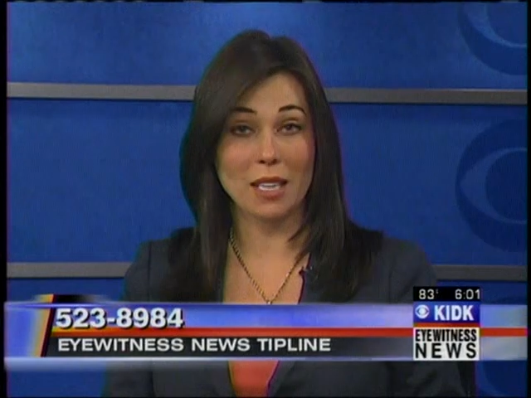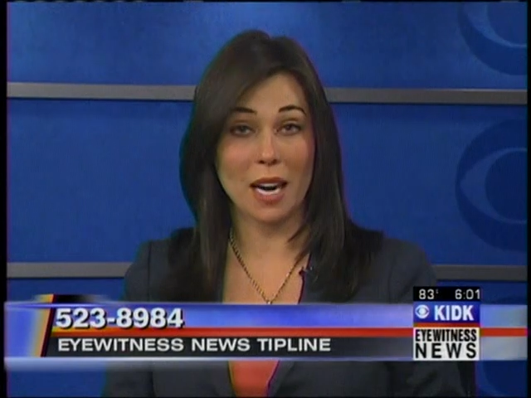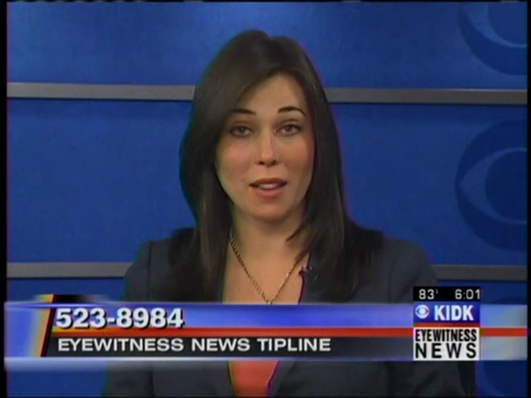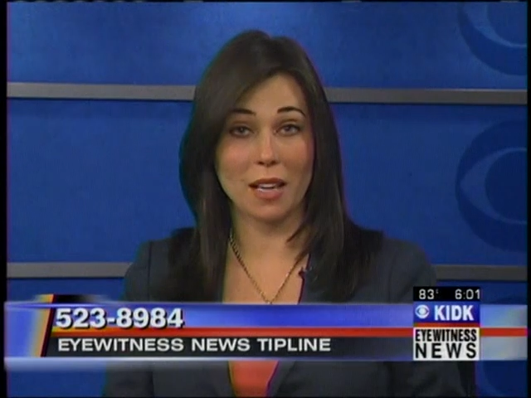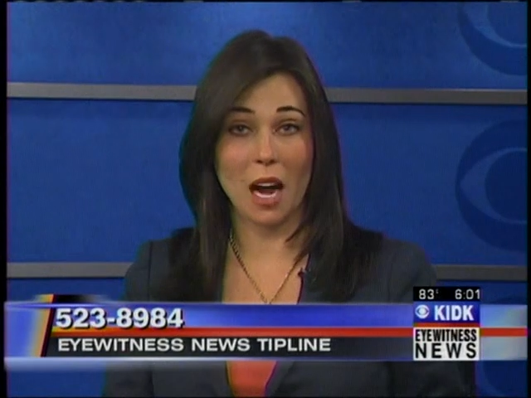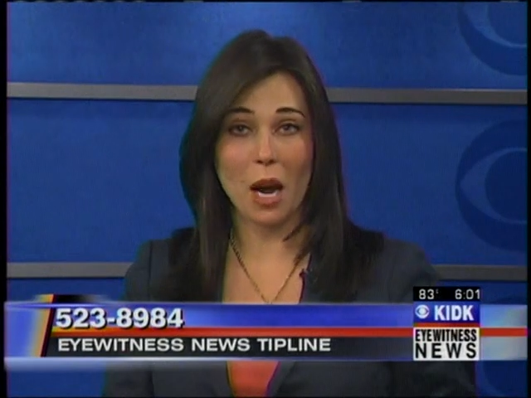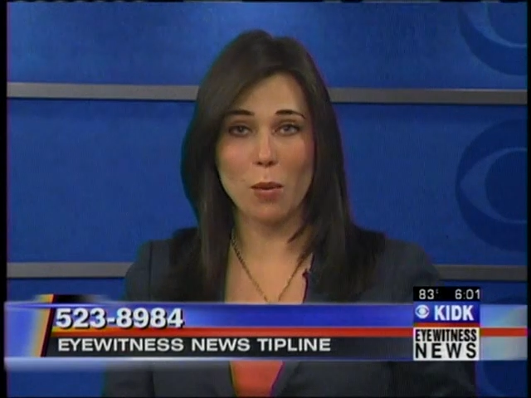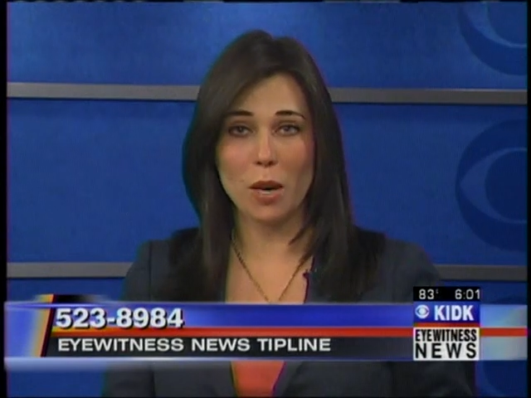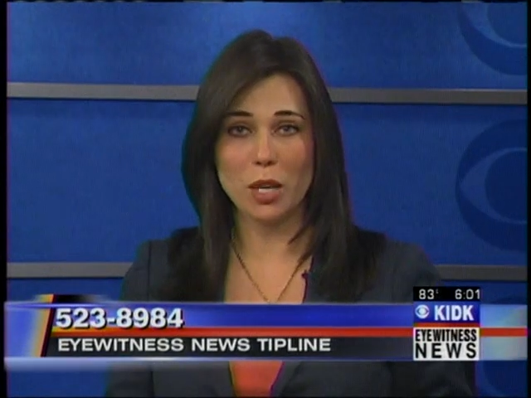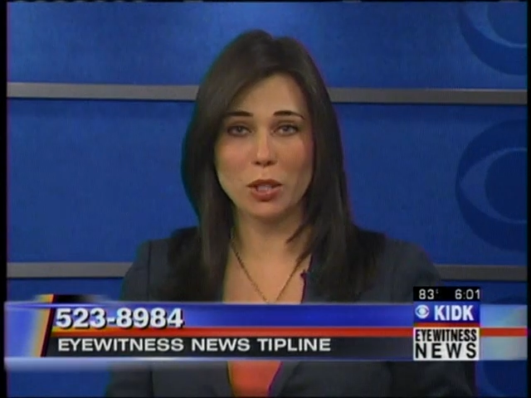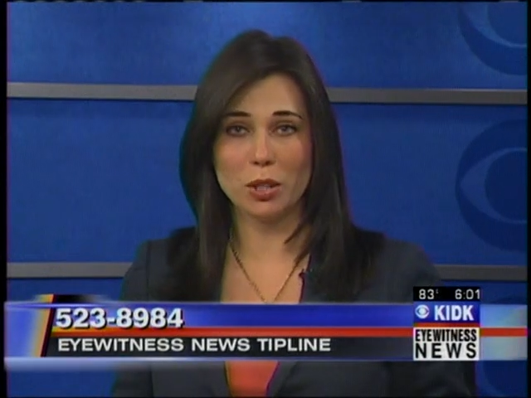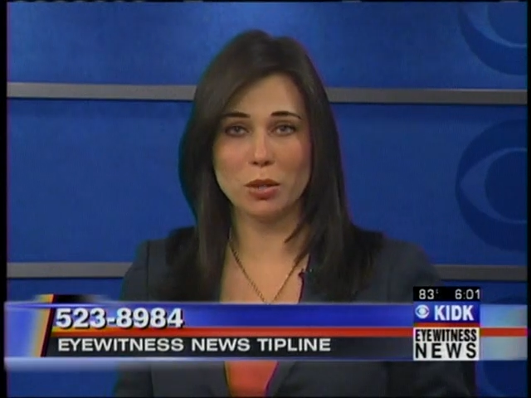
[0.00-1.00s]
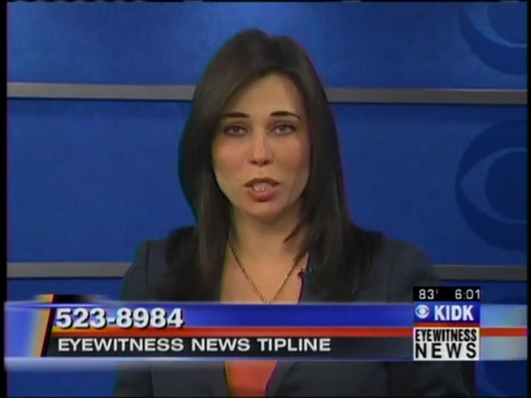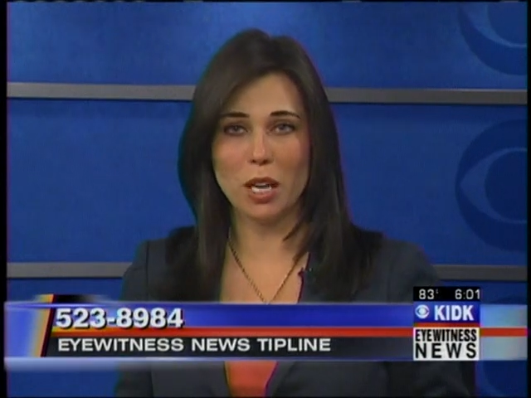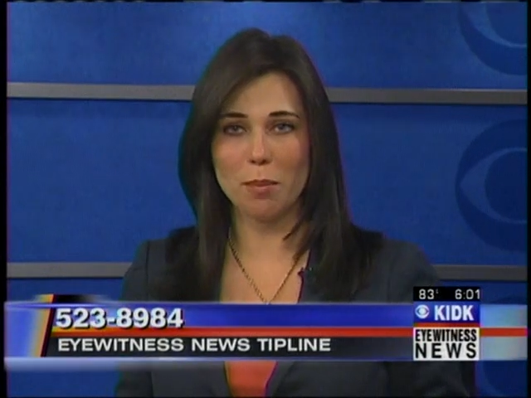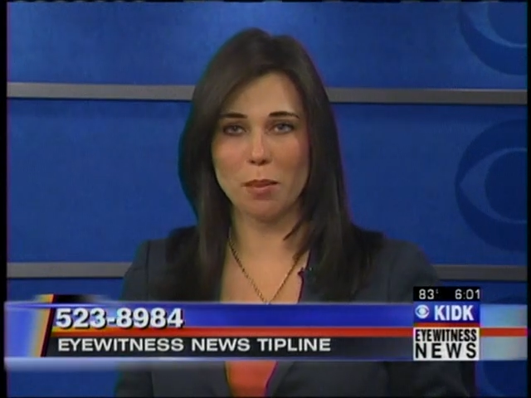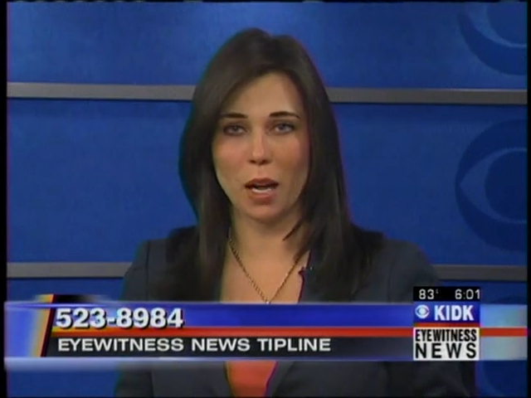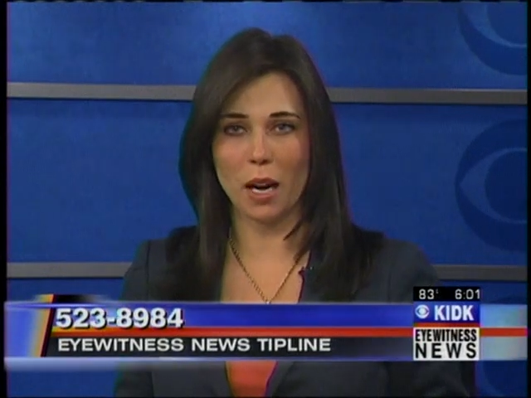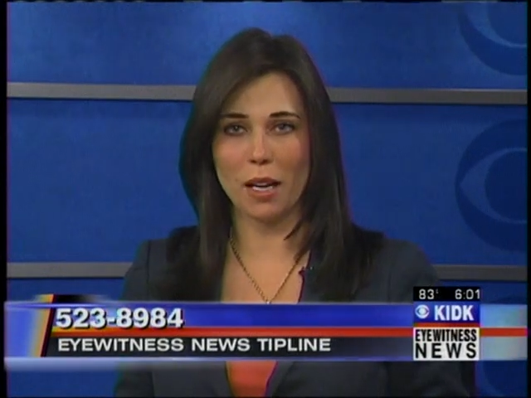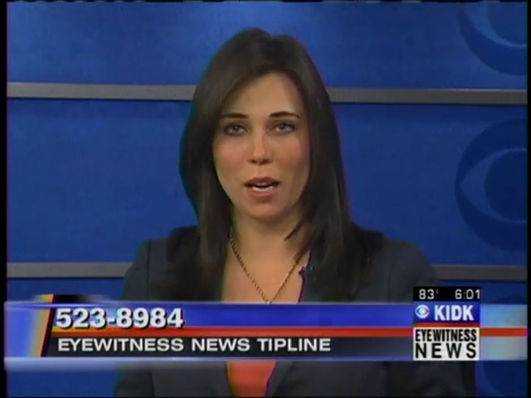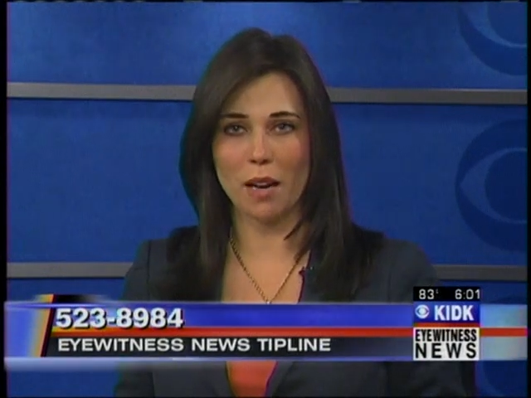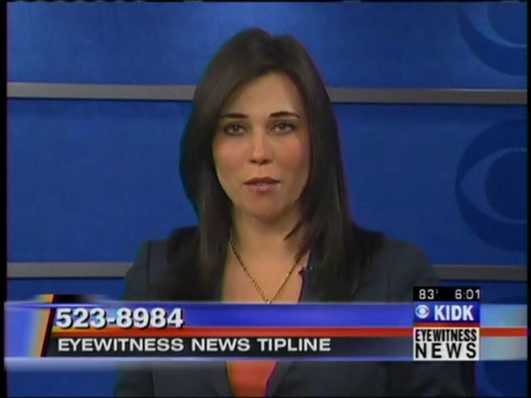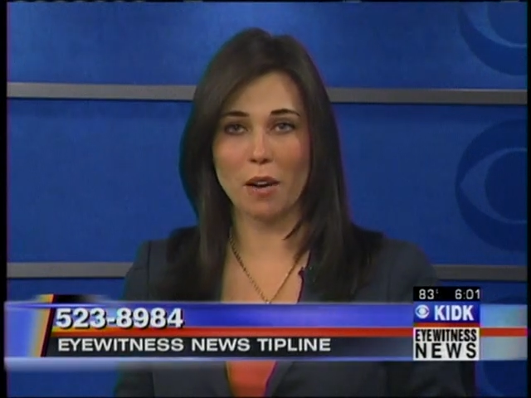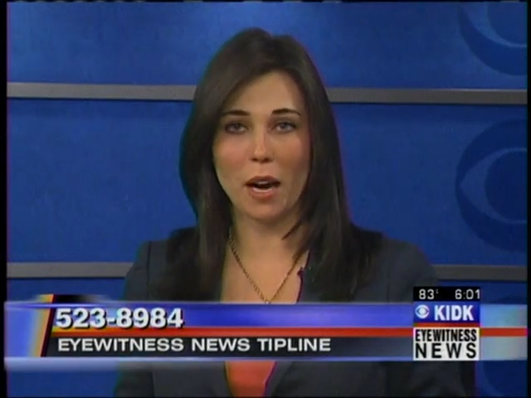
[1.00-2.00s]
contact the Eyewitness News tip
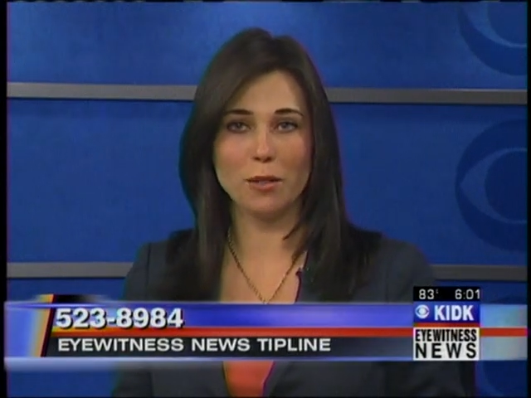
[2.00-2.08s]
line at